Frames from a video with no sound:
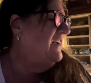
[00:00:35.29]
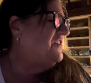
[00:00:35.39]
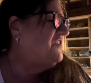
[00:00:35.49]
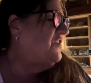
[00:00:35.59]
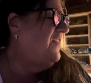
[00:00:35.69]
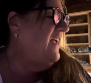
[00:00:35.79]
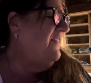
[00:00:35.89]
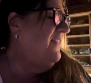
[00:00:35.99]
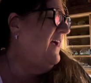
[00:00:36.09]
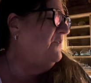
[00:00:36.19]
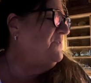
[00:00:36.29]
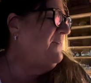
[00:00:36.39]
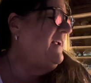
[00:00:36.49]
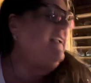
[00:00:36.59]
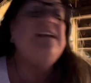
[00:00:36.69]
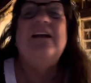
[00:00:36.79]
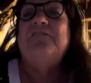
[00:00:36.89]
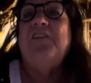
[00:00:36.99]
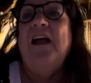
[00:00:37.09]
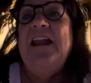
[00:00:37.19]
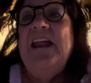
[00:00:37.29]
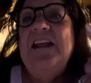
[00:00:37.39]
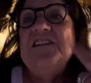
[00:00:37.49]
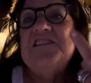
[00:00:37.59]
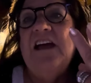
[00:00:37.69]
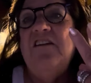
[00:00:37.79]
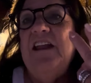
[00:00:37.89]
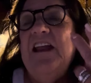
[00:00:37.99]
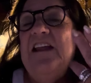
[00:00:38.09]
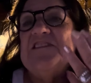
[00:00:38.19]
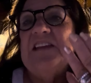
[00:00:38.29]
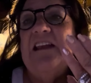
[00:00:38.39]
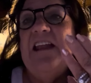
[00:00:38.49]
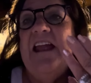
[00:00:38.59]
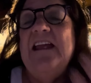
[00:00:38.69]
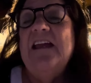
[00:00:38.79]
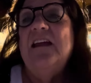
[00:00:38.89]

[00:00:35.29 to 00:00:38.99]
So then that would mean Friday, Saturday, Sunday,